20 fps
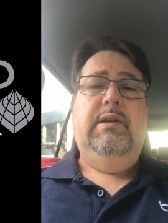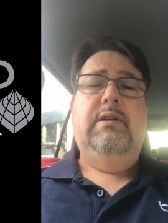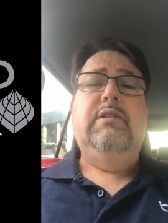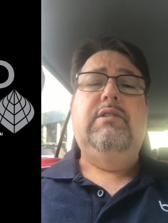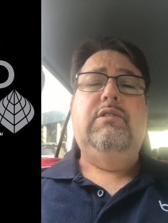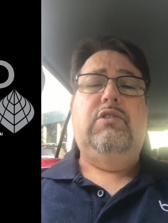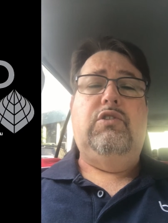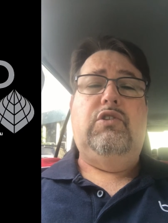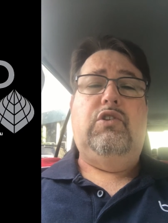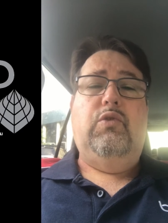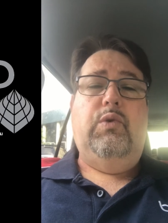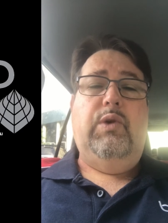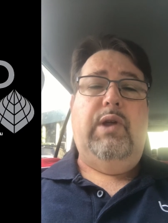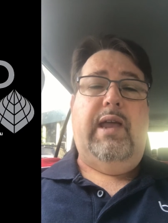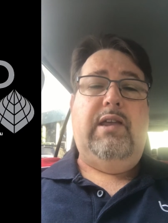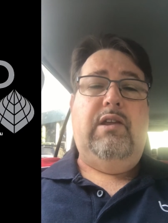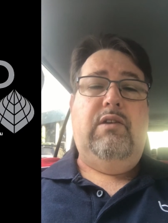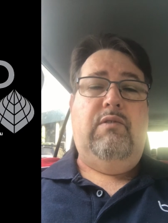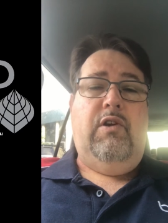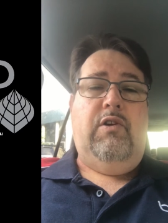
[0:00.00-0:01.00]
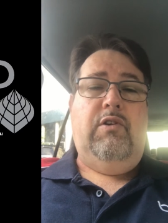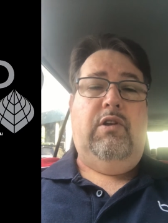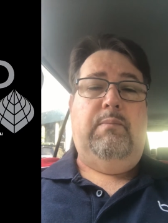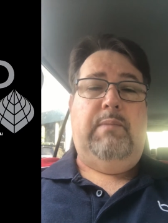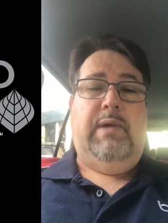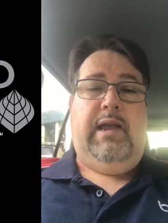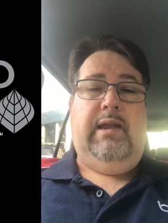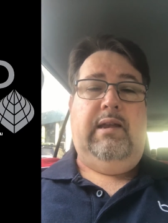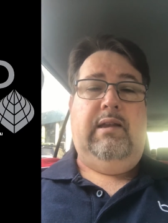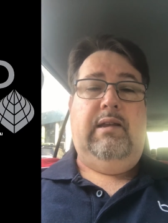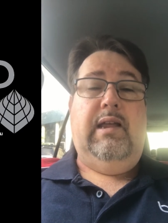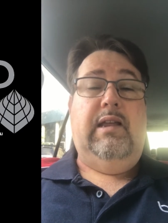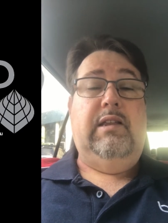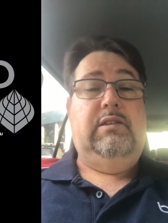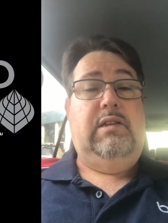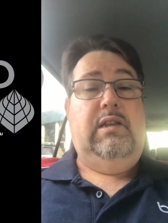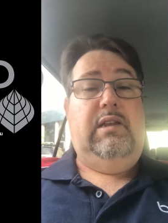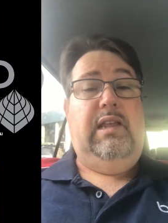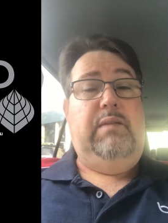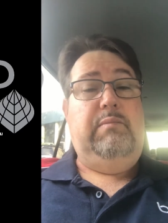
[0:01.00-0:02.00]
to create your own domain and
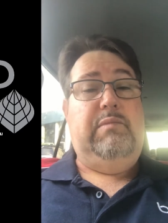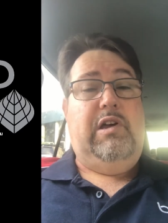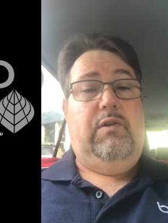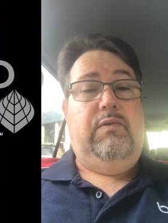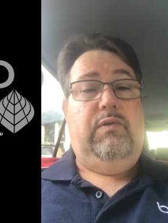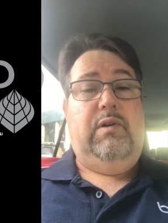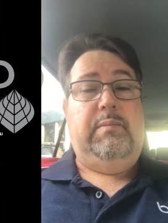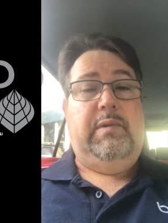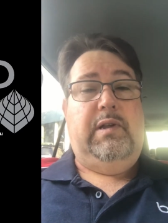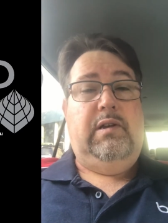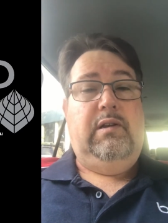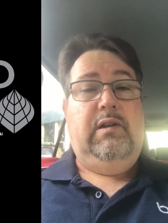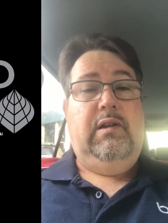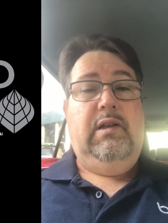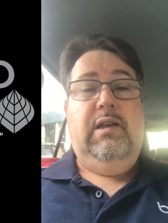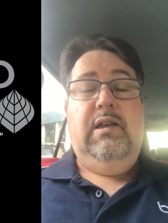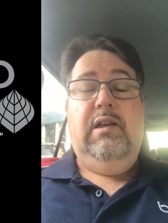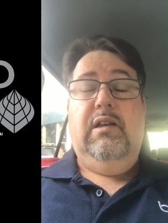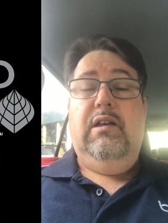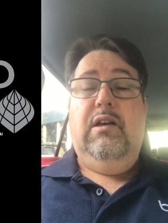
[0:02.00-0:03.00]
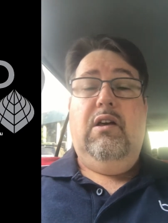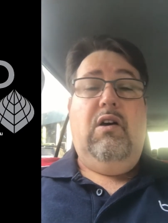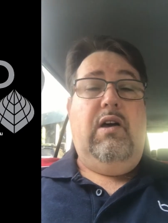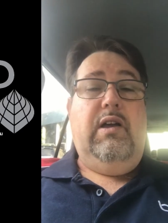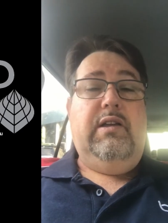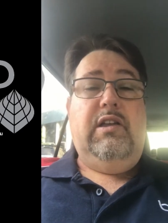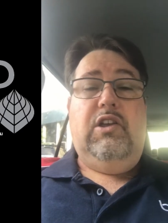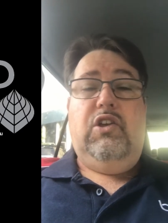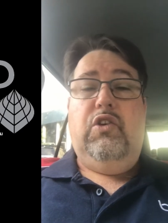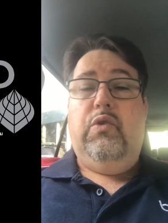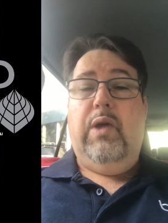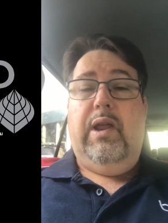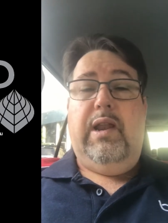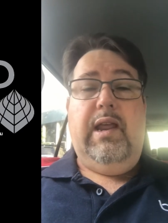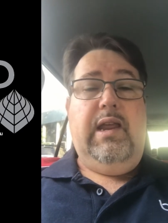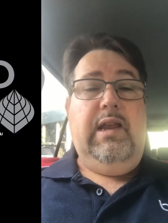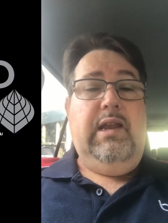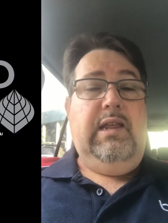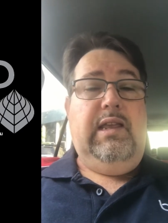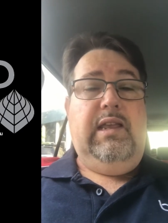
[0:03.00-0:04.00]
send email from it. I could create
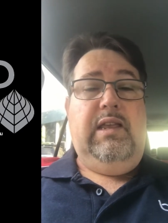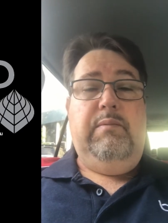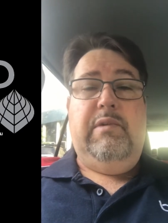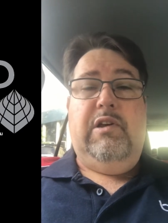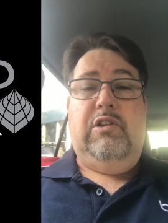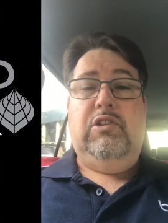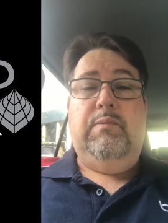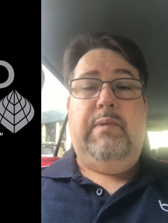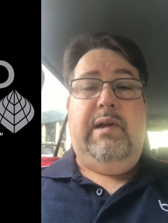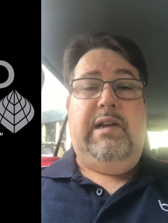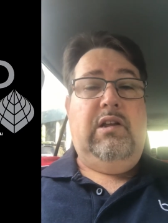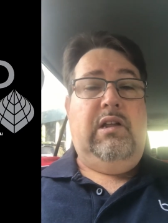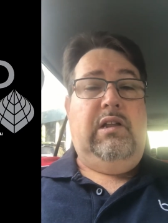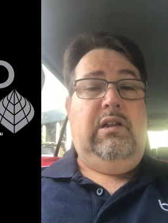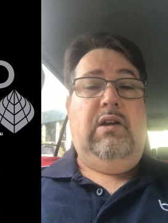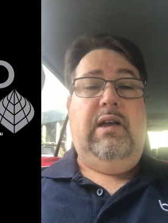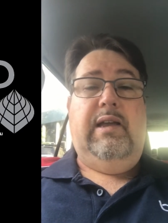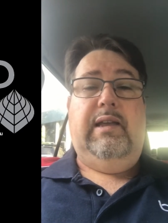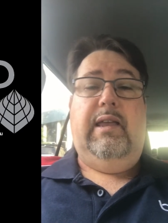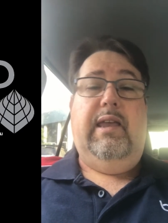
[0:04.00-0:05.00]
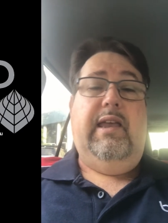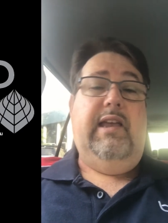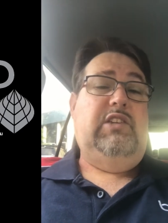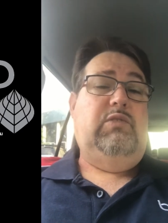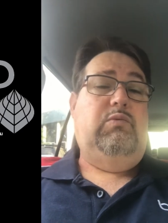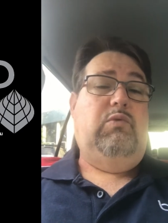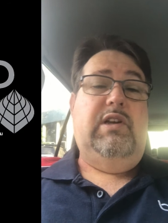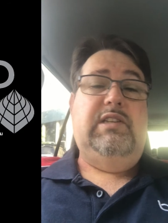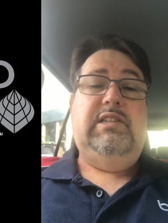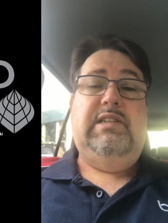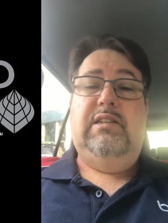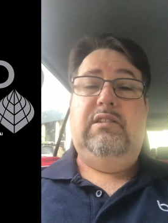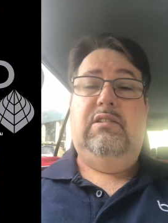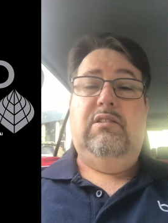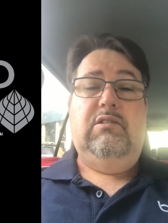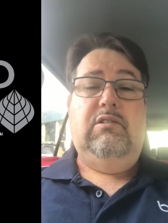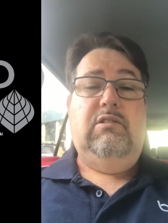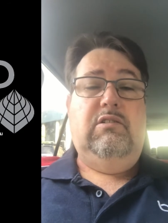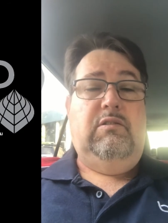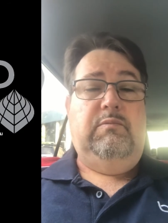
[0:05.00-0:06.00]
any email domain I like,
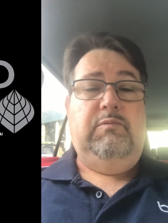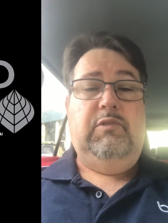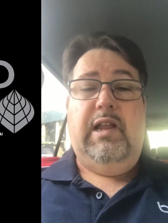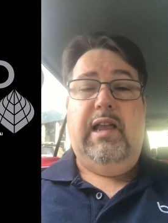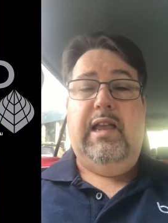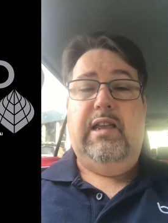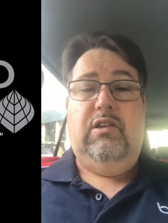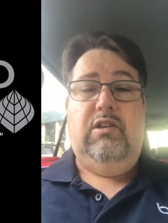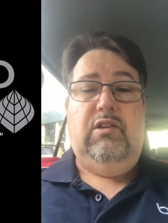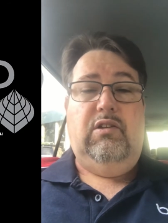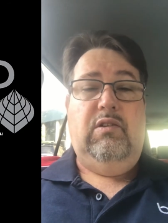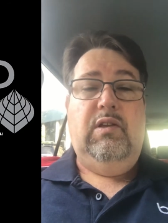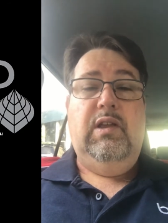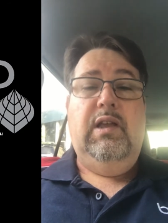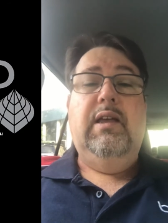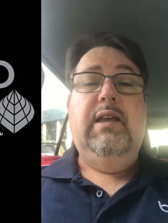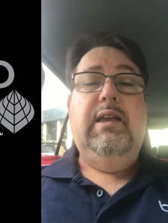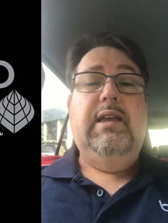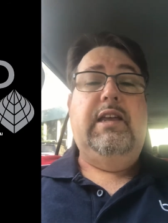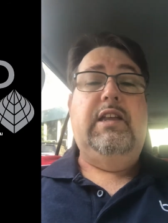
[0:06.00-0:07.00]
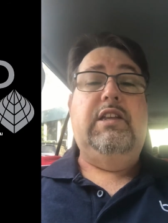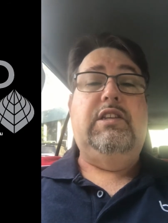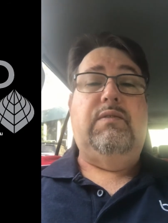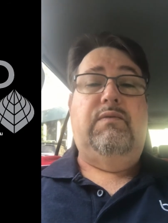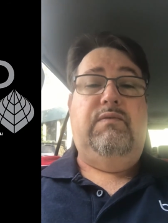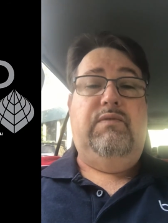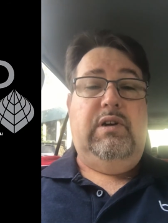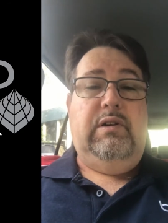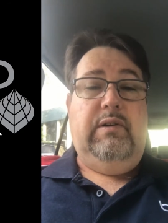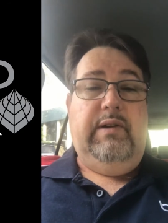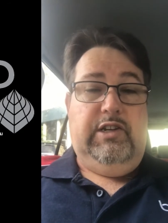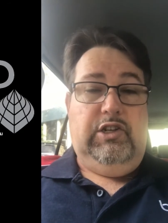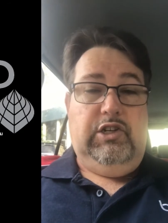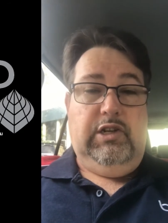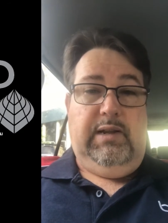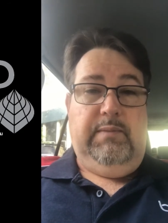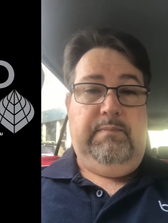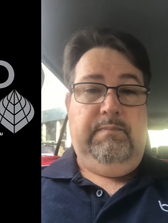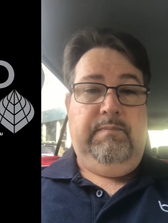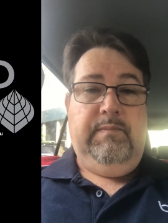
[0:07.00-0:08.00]
xyz.com.au. It's very
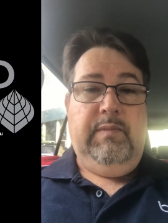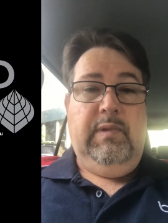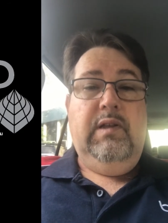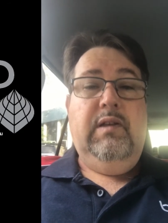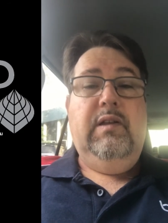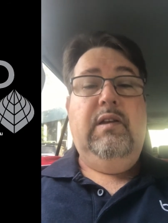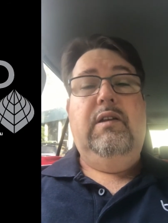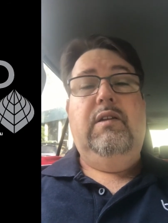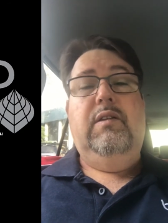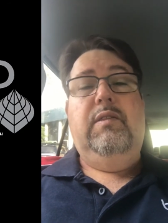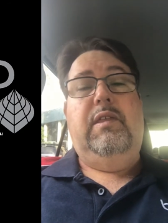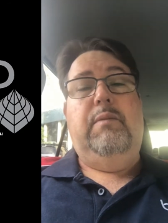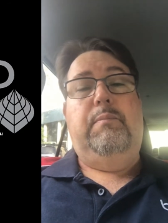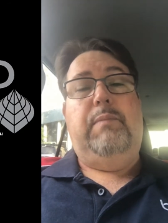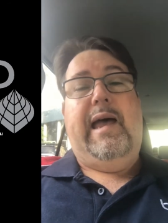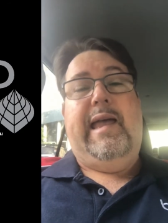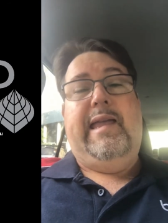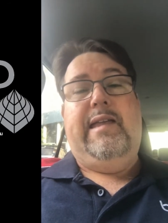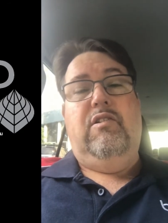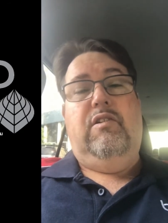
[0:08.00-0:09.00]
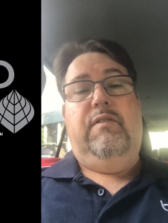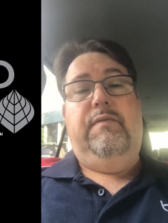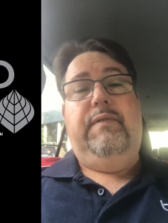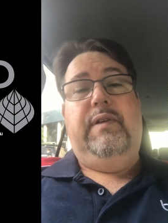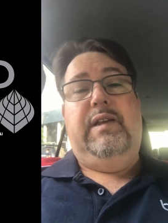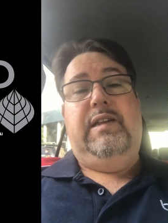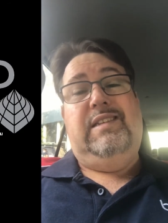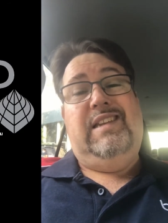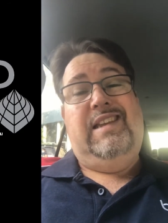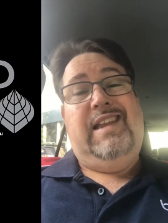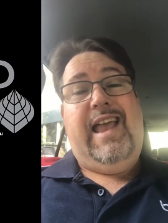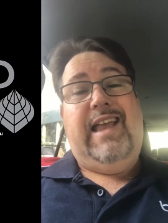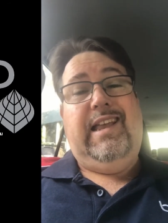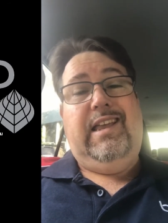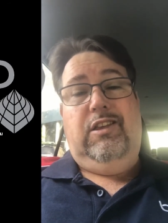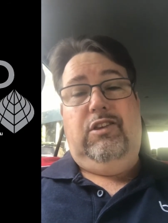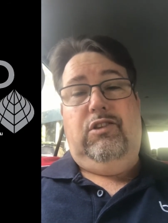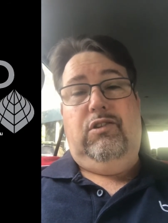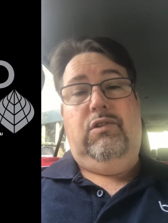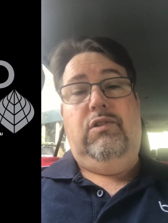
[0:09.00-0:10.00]
cheap. The payoff is in
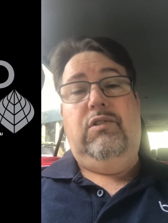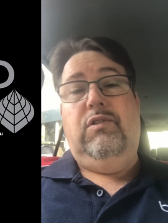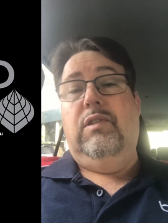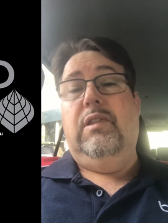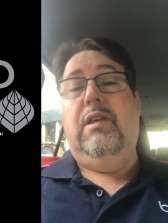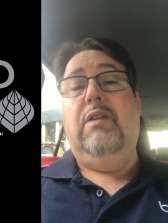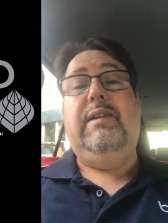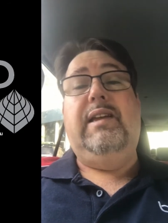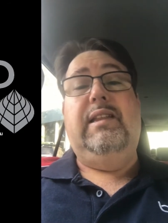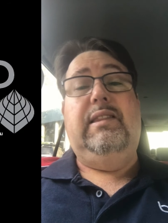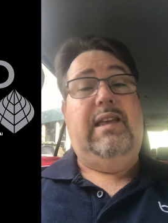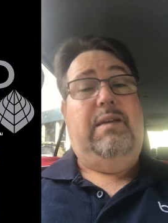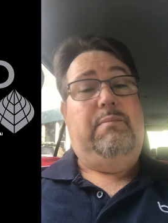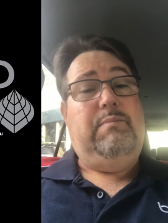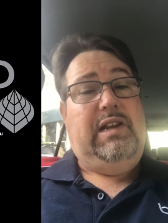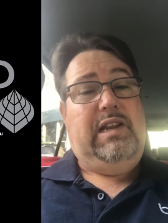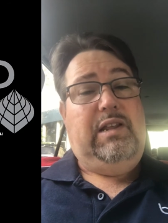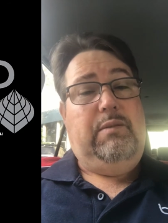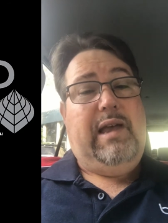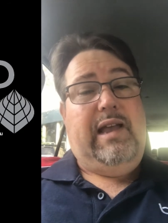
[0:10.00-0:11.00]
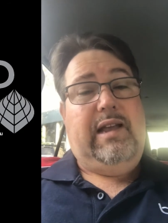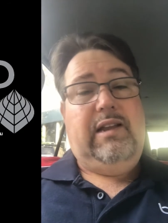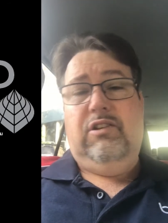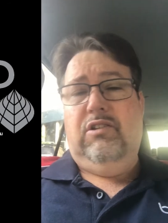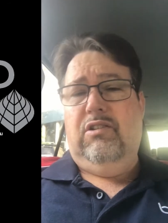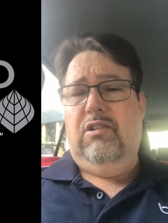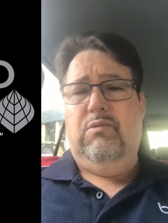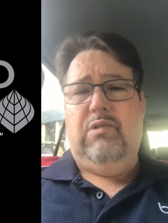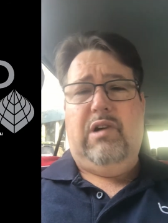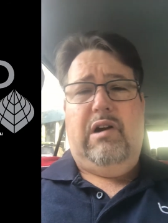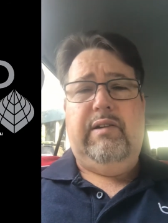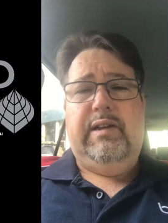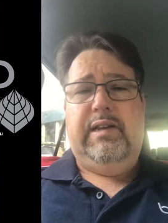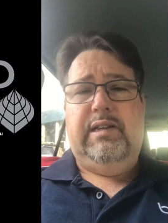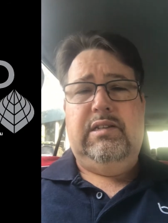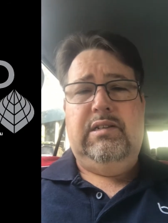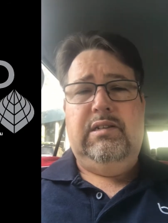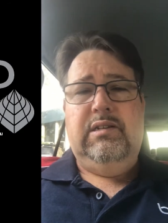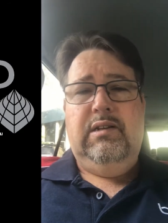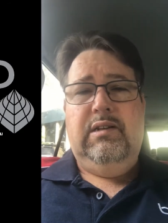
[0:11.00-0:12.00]
hacking you. They'll get that money back, no
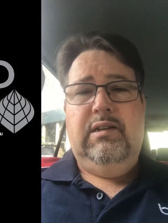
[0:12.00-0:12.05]
worries.